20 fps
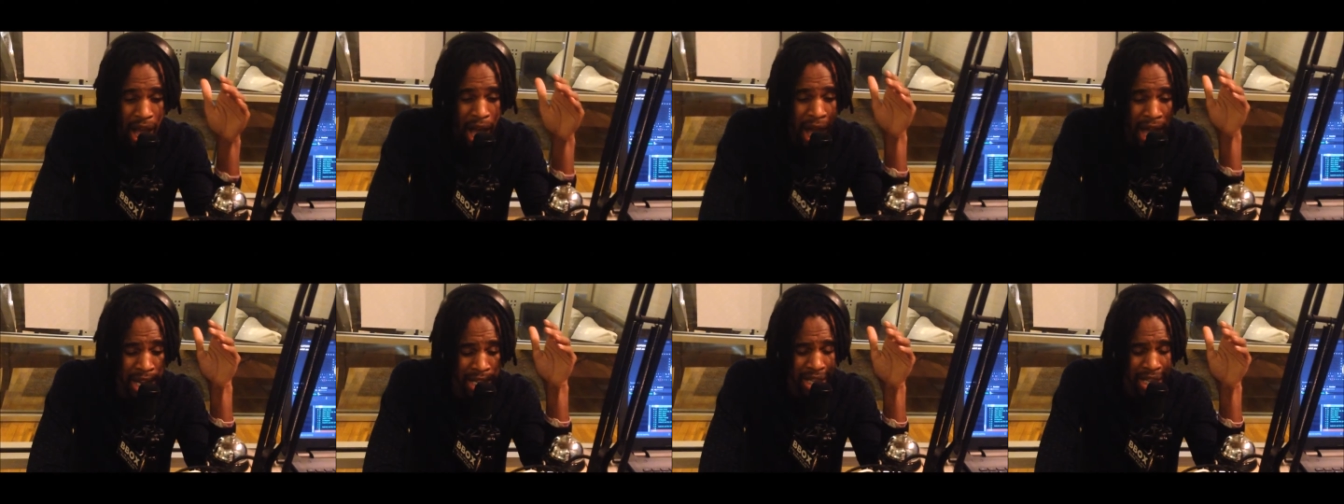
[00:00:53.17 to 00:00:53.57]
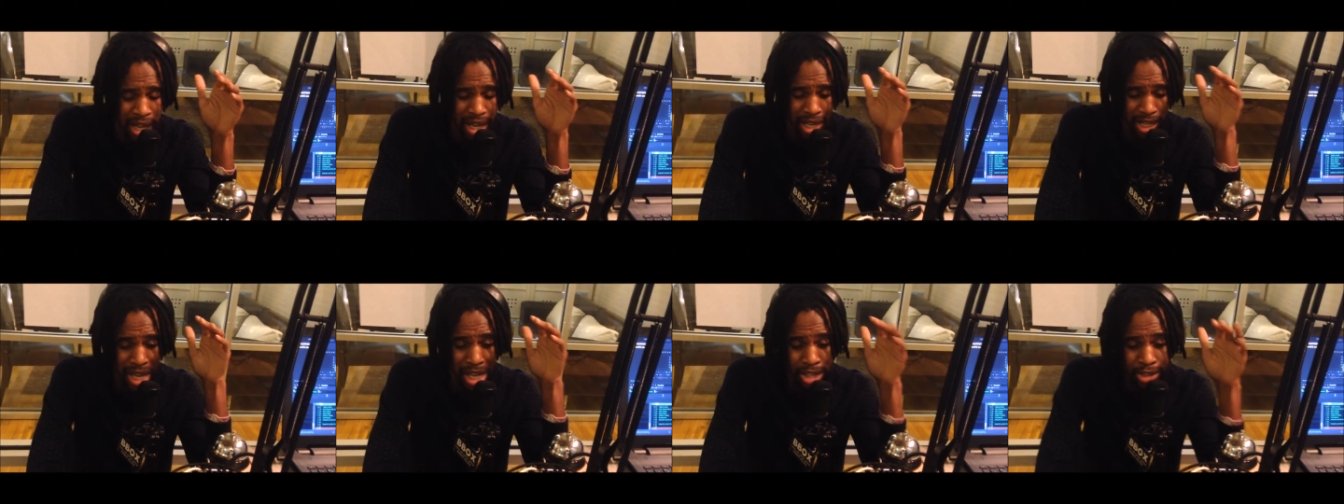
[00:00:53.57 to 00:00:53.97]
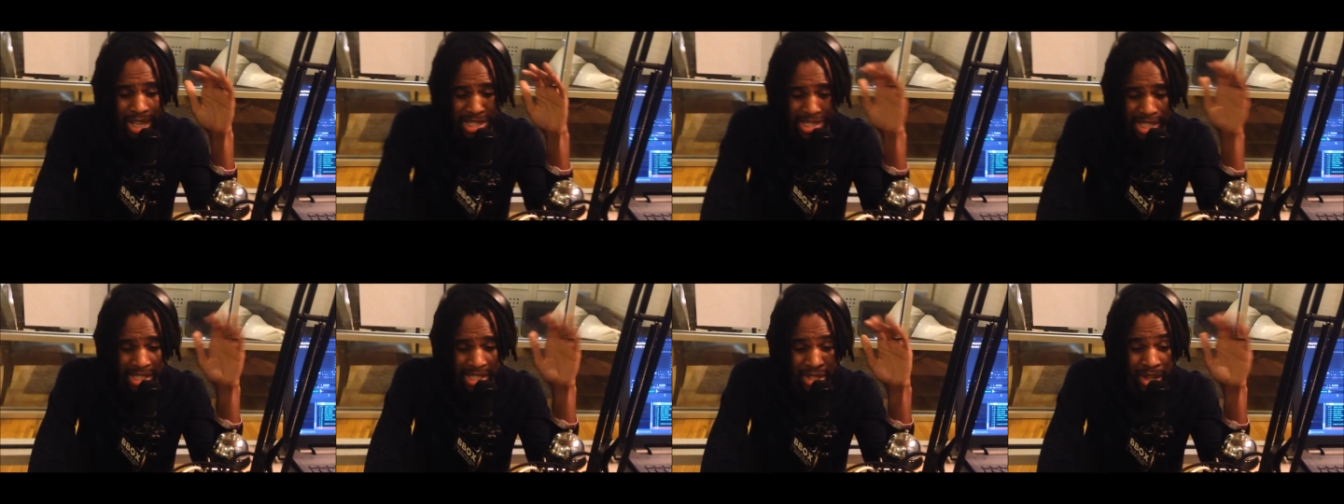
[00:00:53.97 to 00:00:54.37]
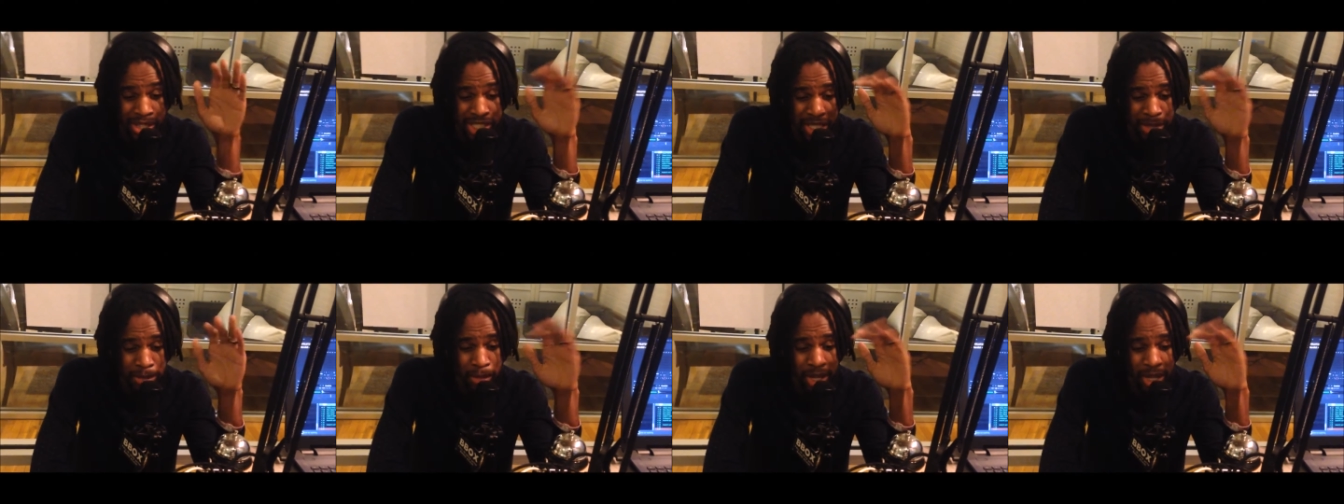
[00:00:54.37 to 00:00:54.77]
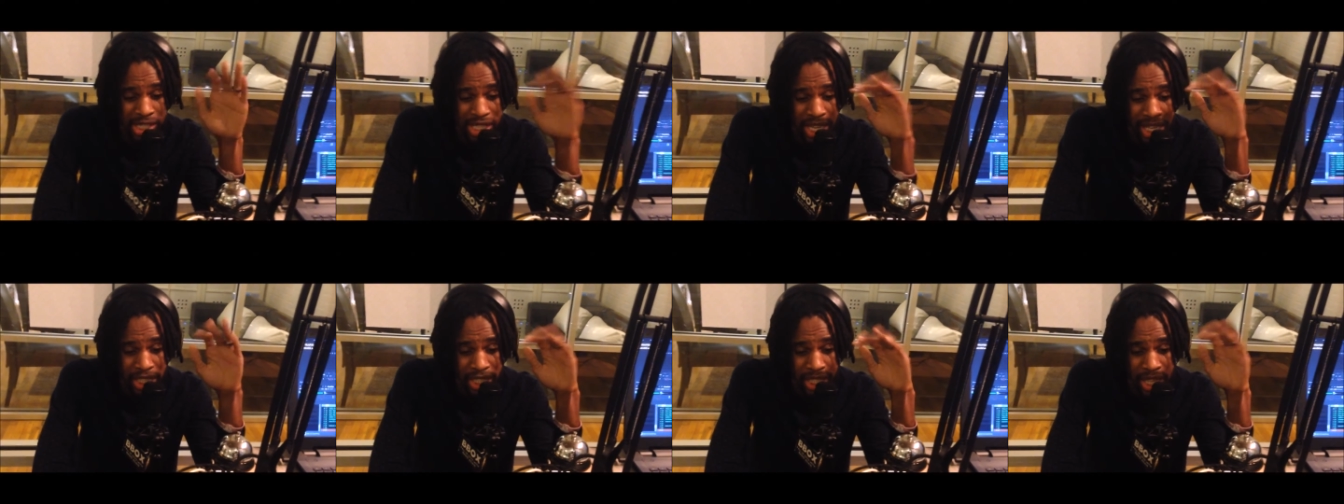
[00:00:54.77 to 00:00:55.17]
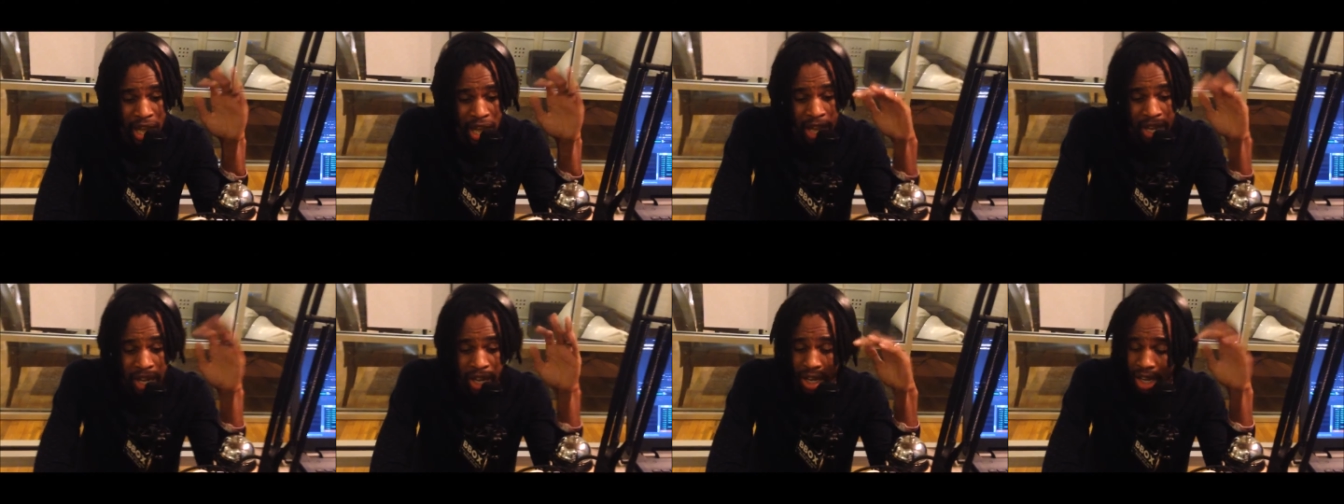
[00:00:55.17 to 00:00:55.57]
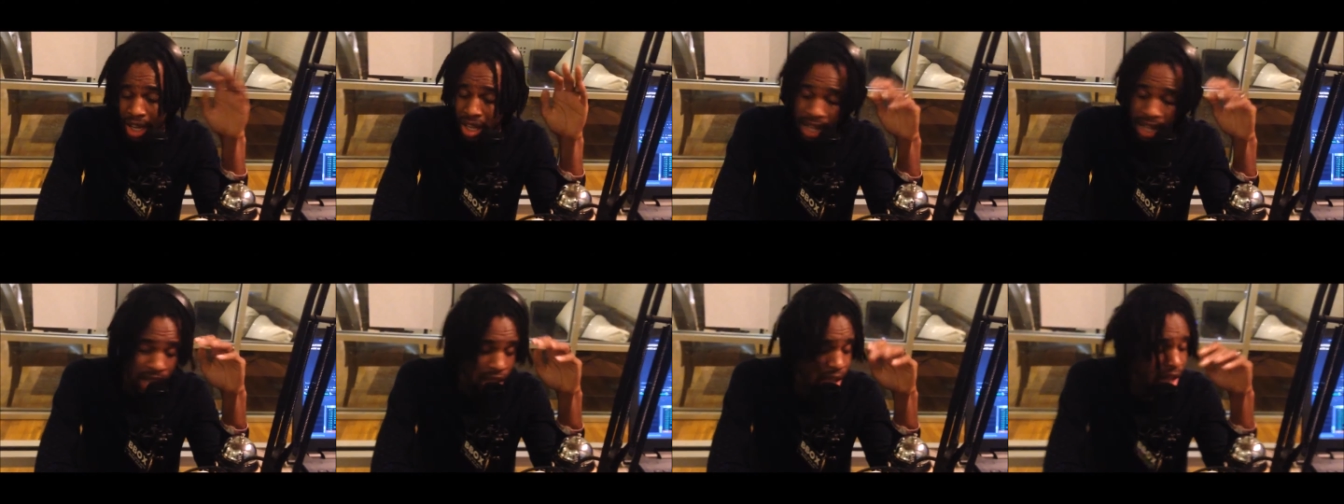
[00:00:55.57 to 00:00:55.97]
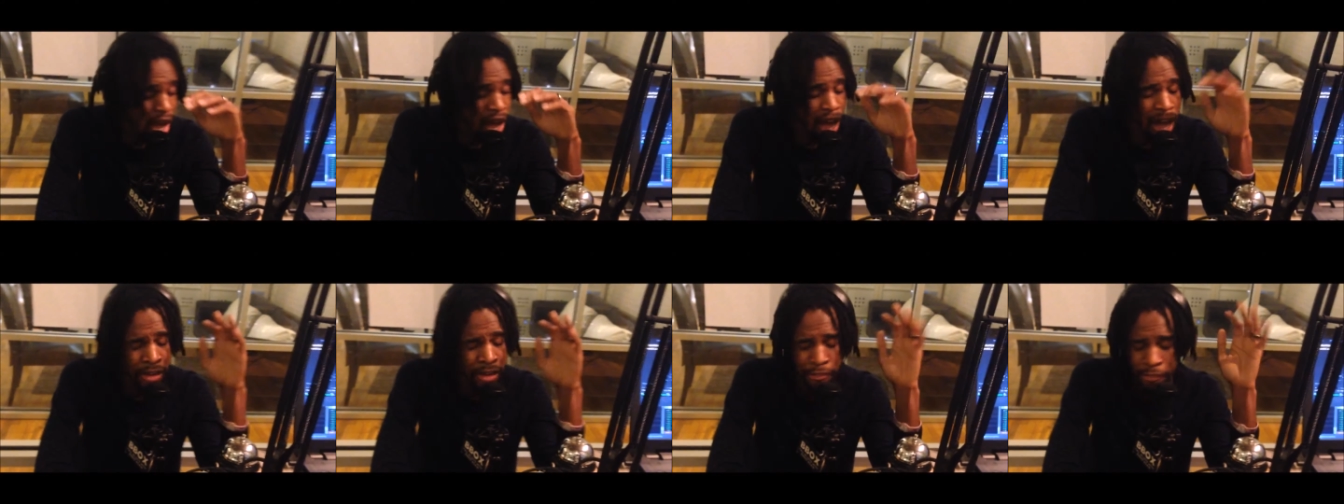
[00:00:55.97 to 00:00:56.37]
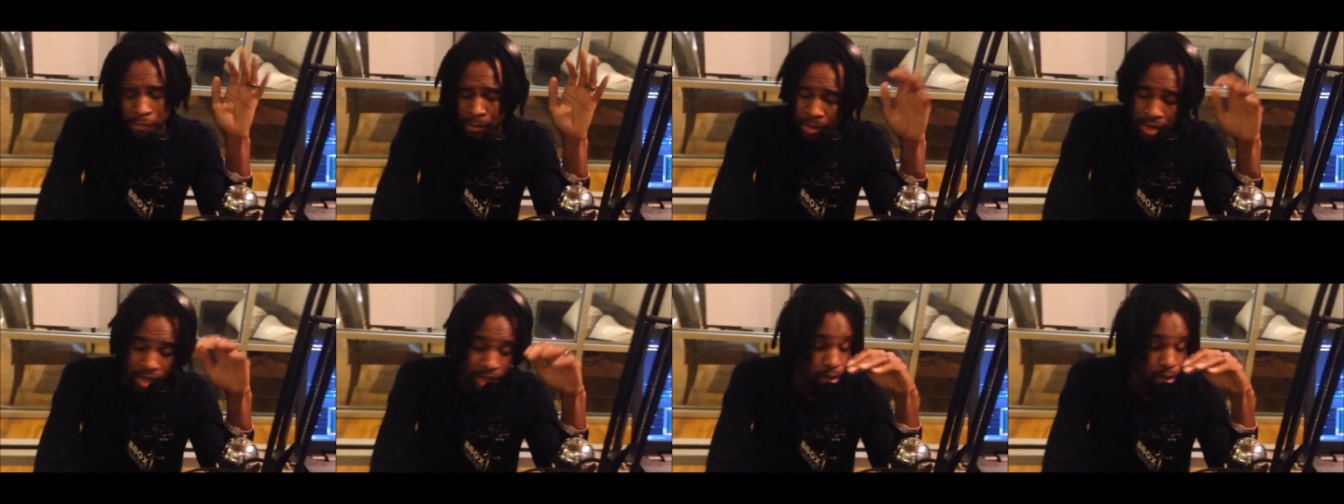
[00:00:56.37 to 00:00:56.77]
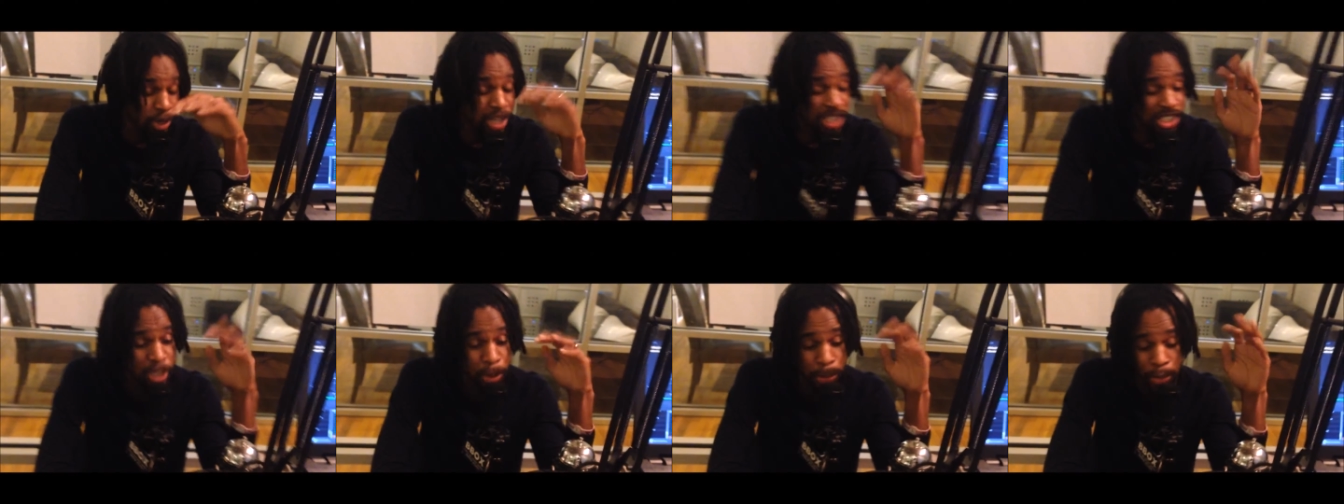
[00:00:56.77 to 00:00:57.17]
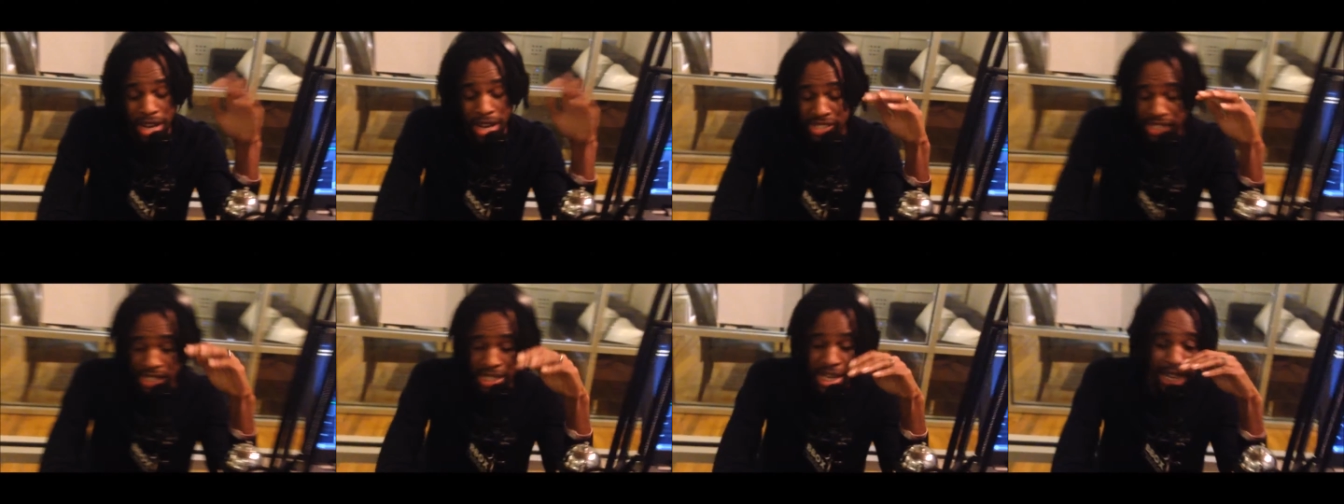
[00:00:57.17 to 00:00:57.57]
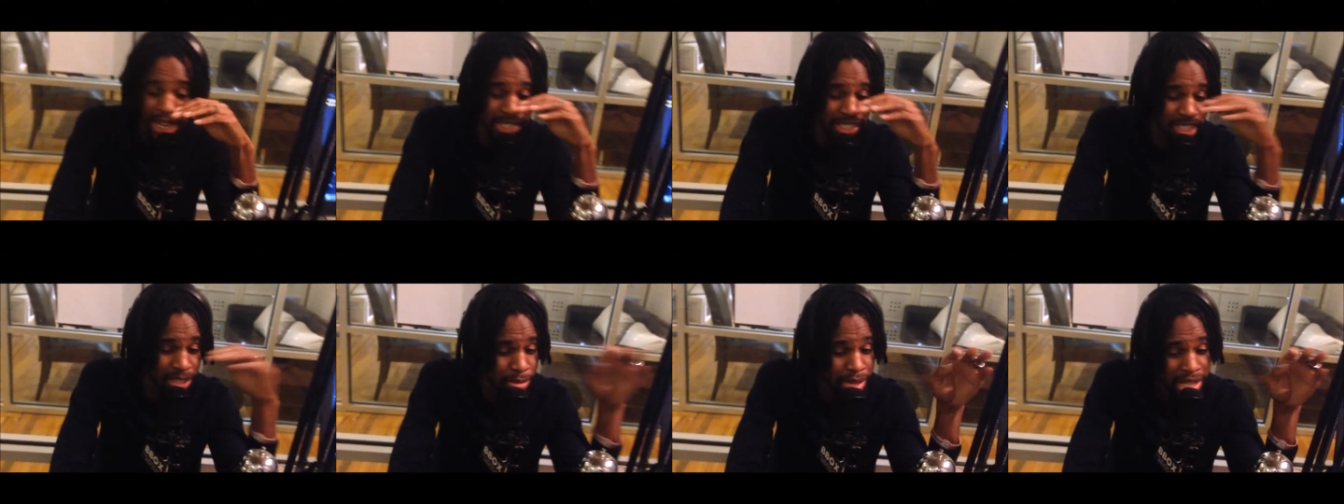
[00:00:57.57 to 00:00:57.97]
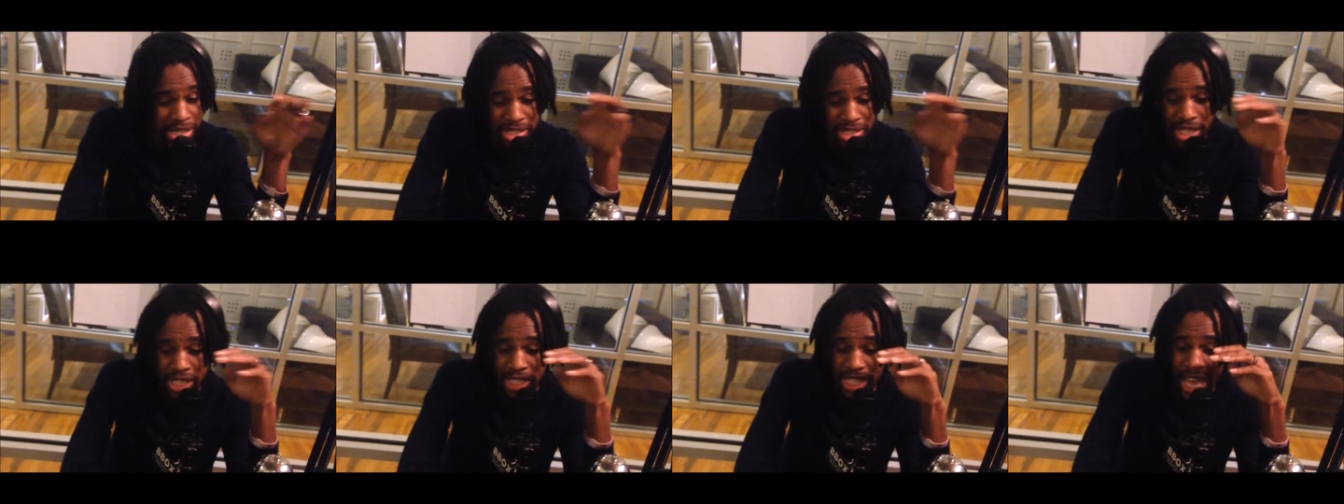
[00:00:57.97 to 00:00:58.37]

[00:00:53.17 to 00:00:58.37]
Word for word: And Congress is nothing but a gang off. Wish the president and Mr.